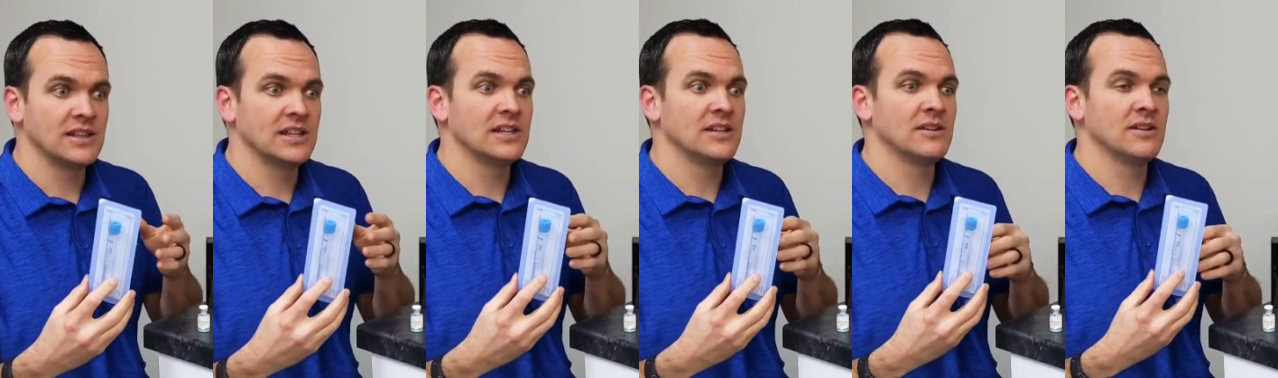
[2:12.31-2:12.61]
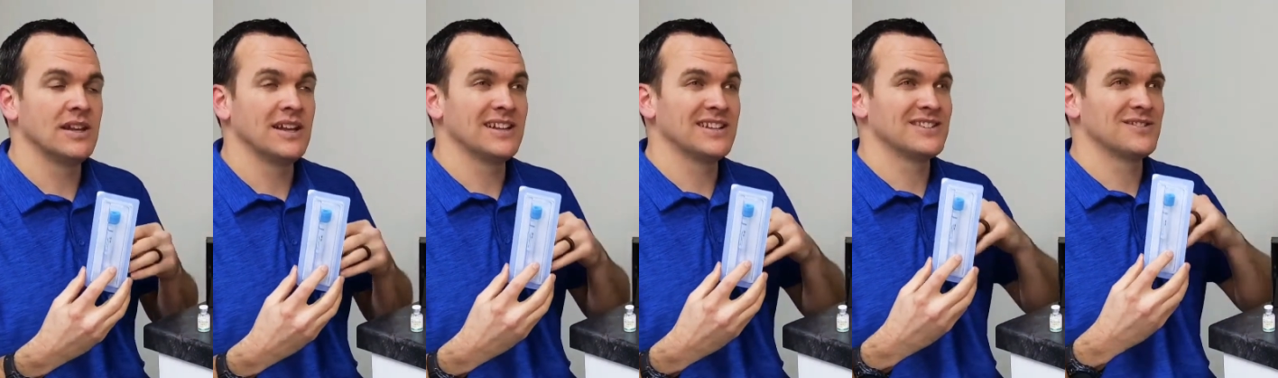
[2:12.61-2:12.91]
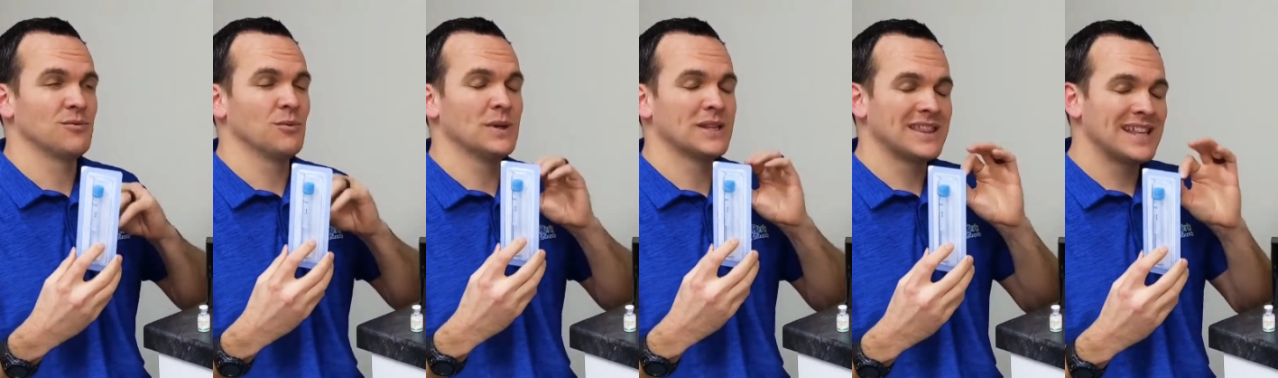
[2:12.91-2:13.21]
Then
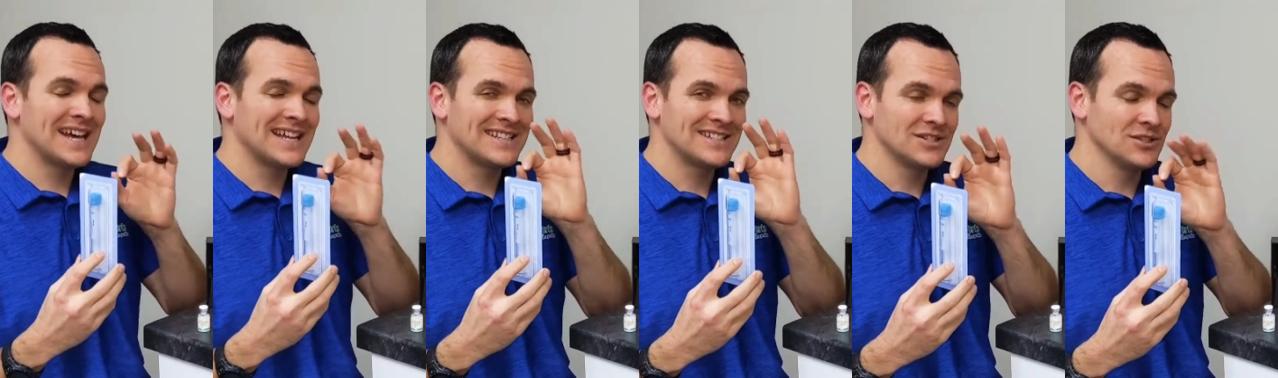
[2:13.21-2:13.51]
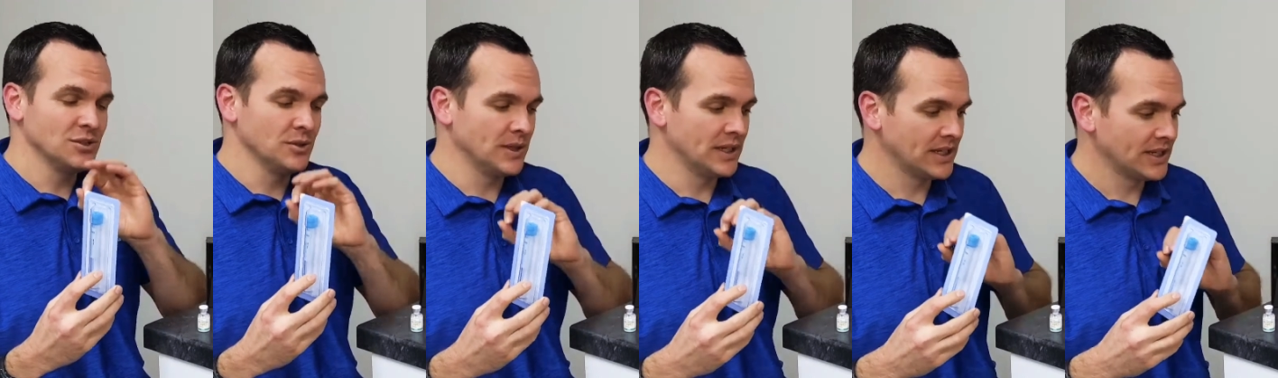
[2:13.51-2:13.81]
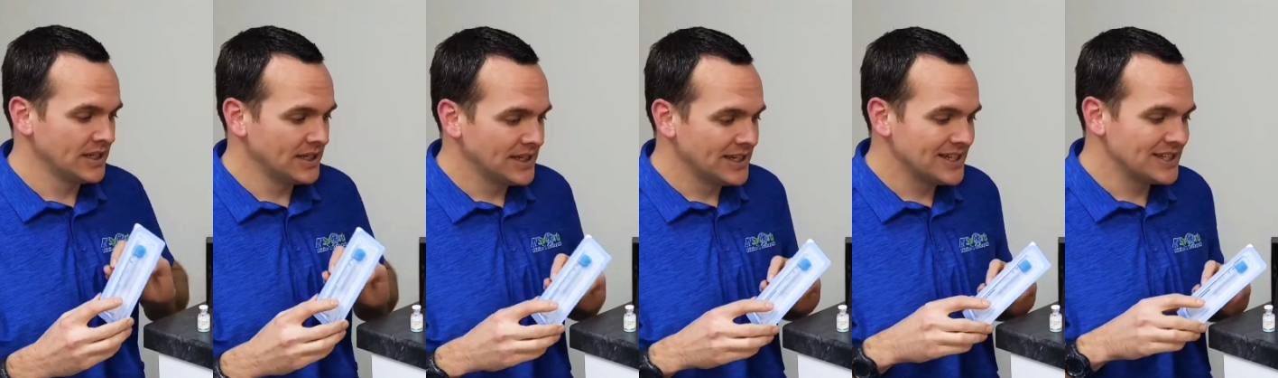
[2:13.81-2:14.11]
what that's
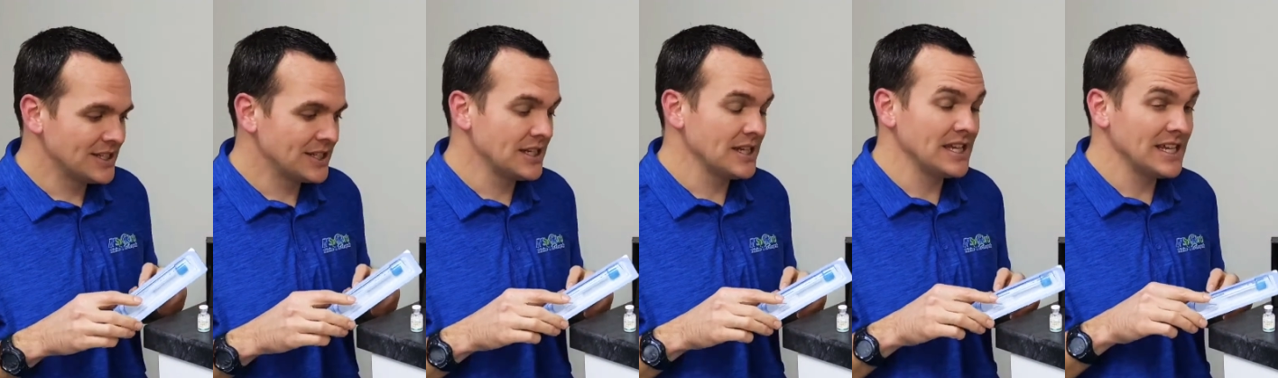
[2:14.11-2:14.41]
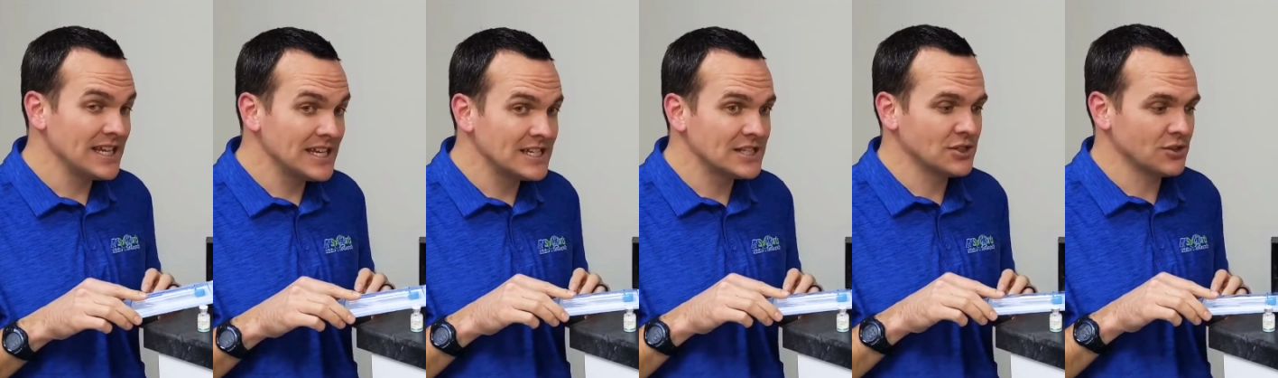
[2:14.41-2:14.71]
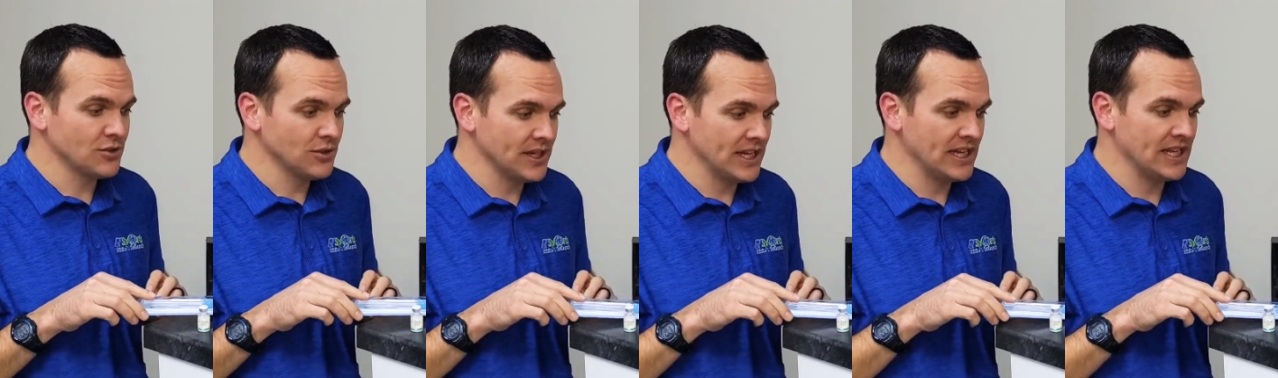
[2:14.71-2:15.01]
doing is it
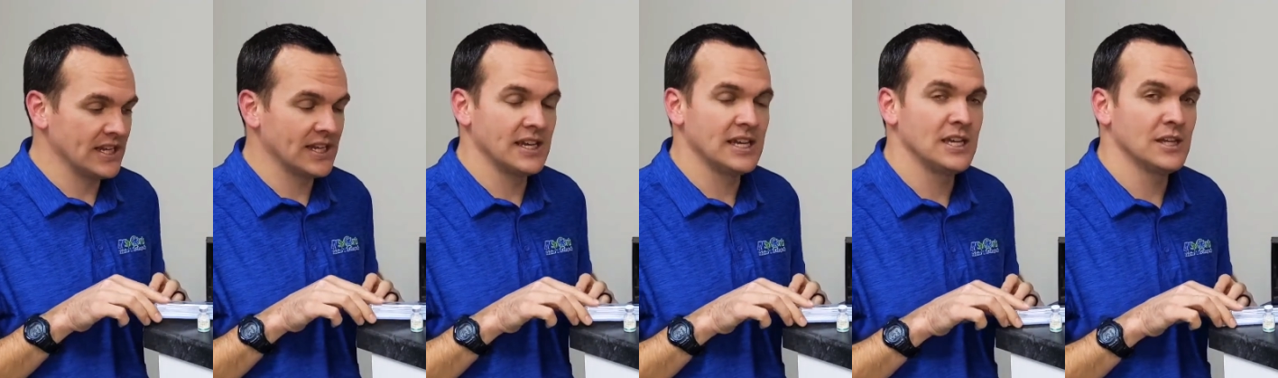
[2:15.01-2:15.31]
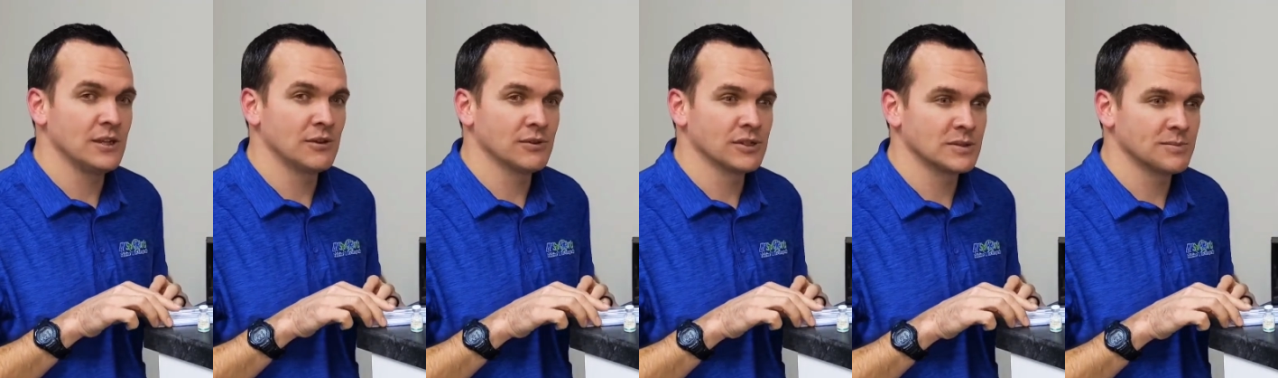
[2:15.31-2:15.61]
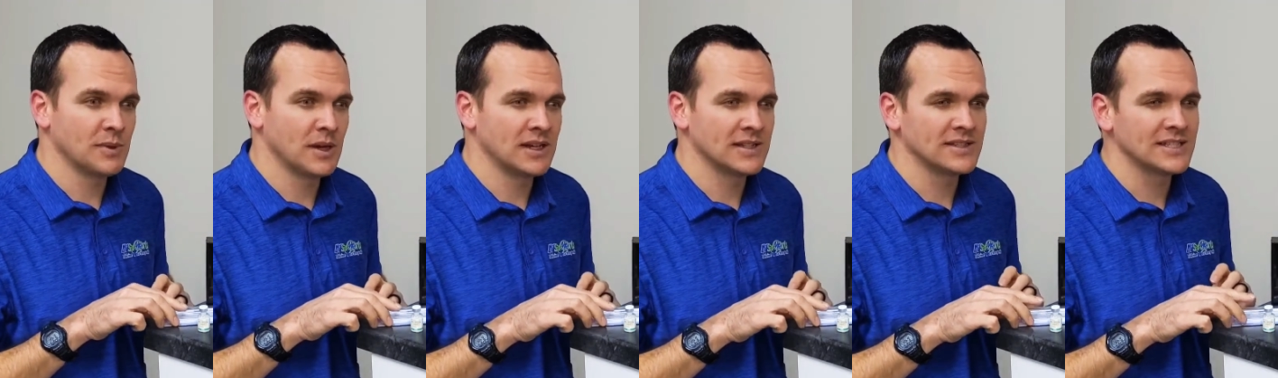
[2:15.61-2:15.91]
is creating a healing
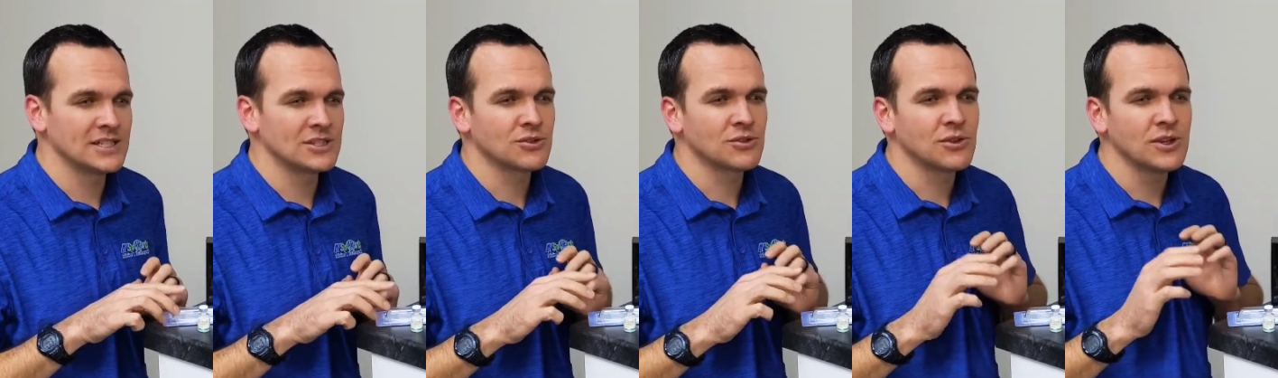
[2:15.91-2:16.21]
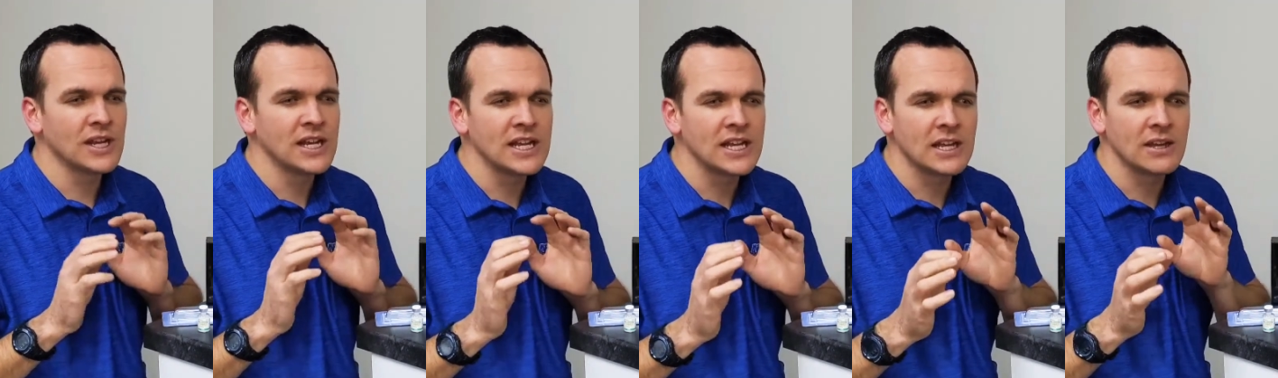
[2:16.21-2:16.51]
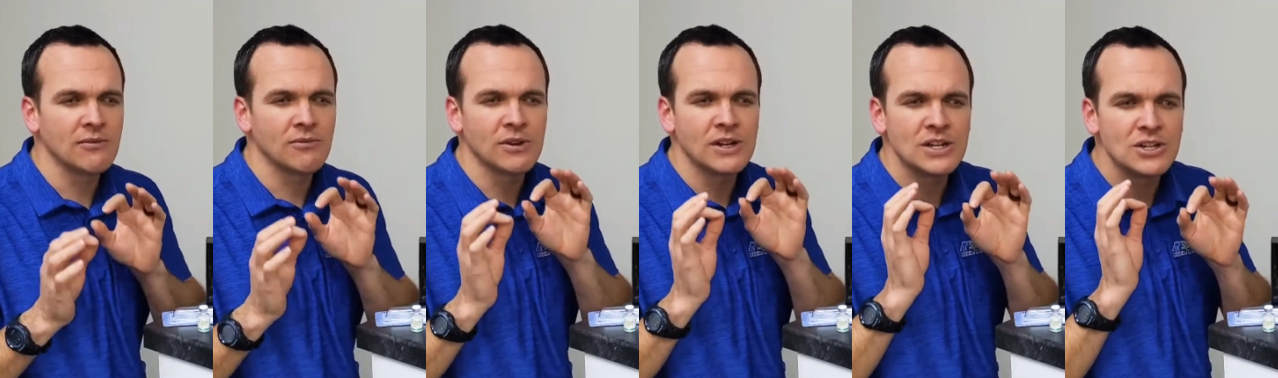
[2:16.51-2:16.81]
response. It's creating
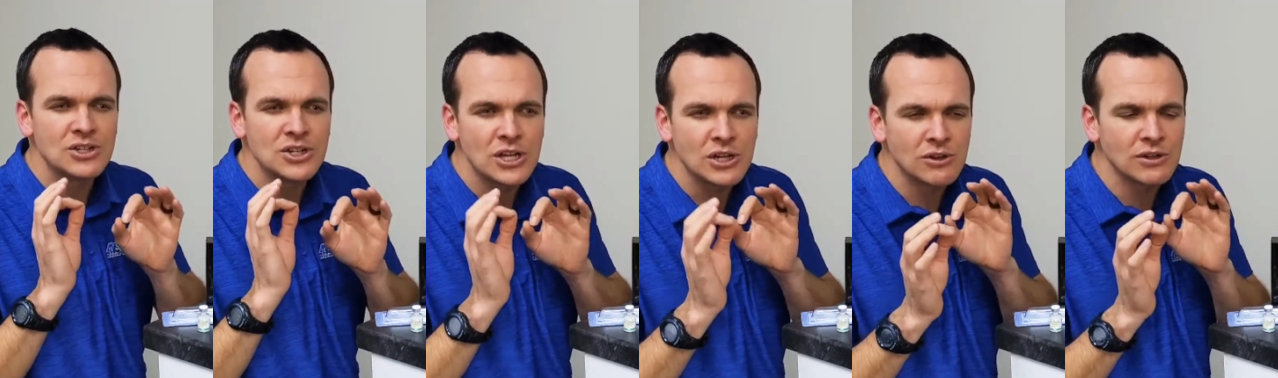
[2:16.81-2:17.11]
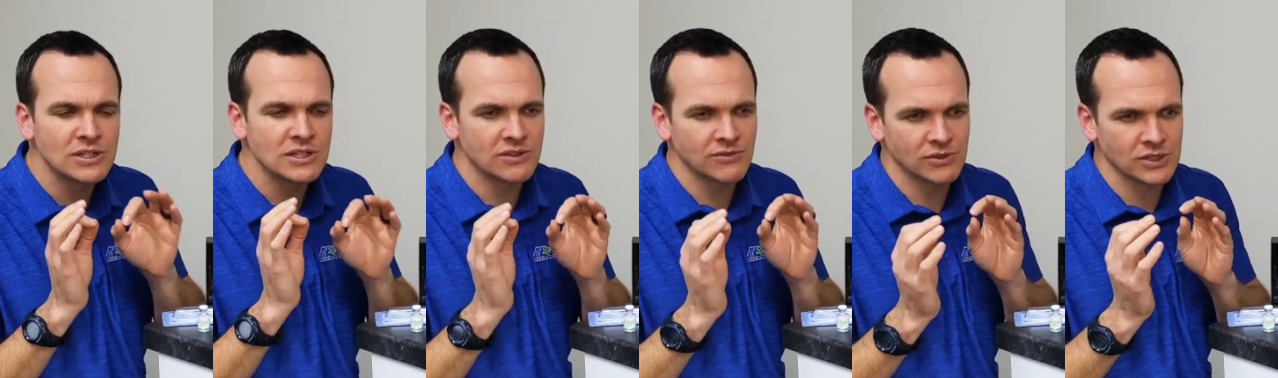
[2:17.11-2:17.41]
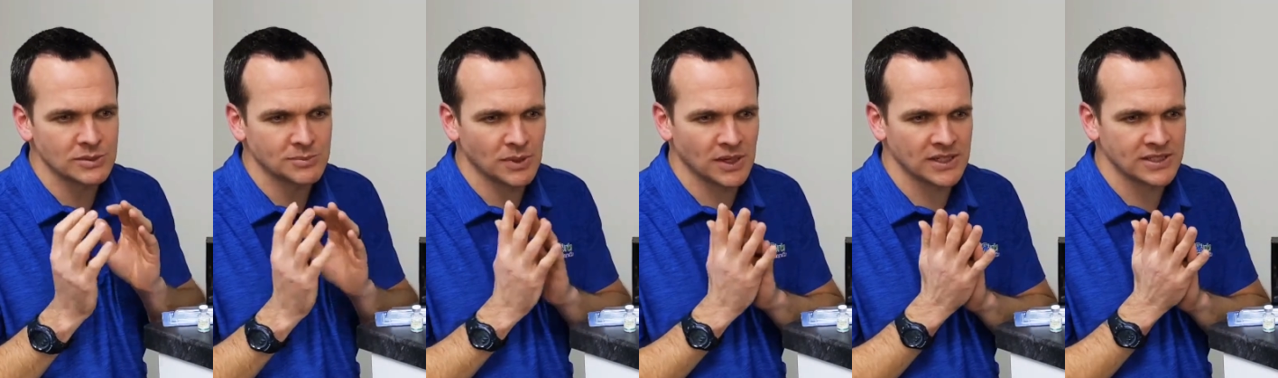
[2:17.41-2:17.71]
a regenerative
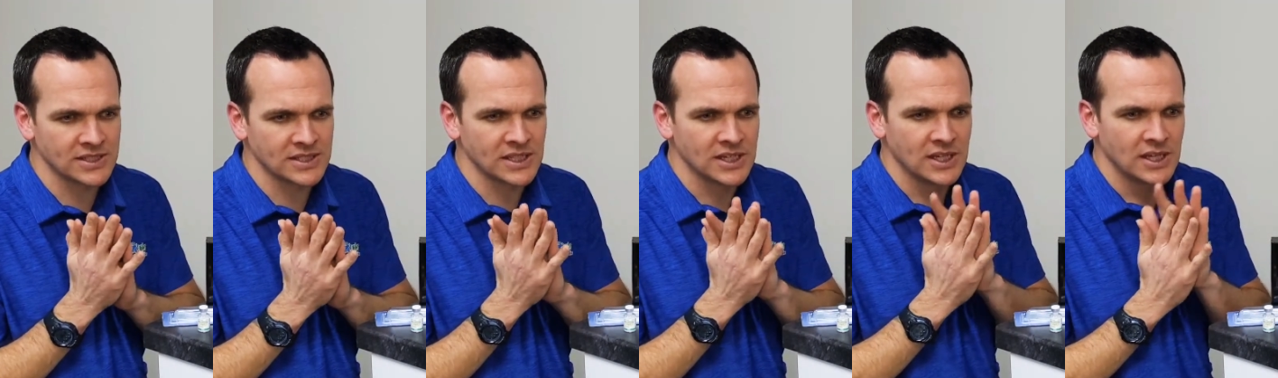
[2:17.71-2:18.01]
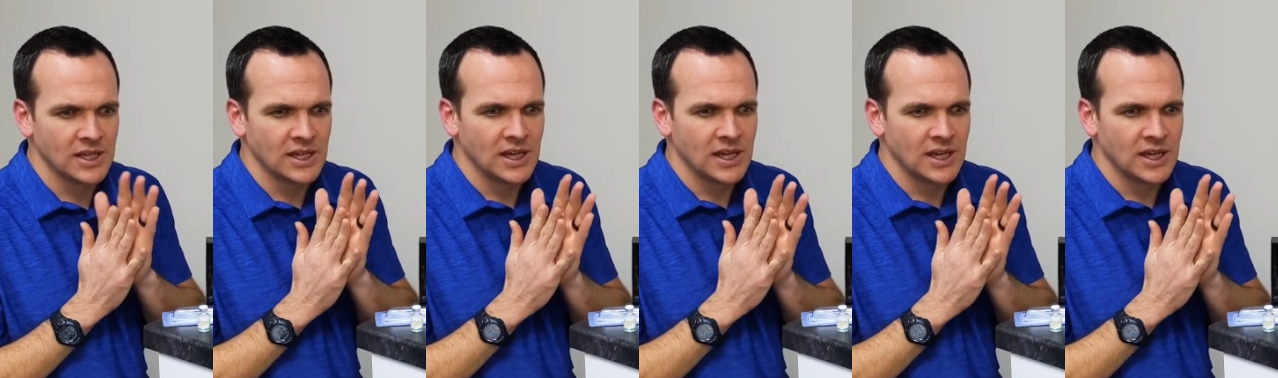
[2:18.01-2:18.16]
response.